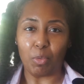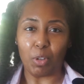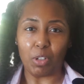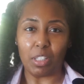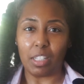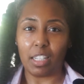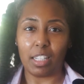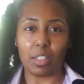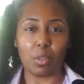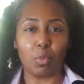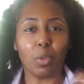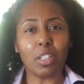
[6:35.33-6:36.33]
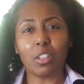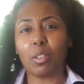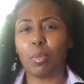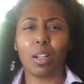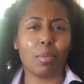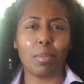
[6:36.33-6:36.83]
versus we
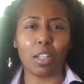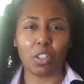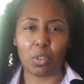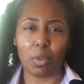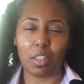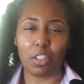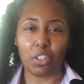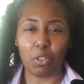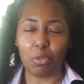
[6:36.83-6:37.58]
just want to make sure that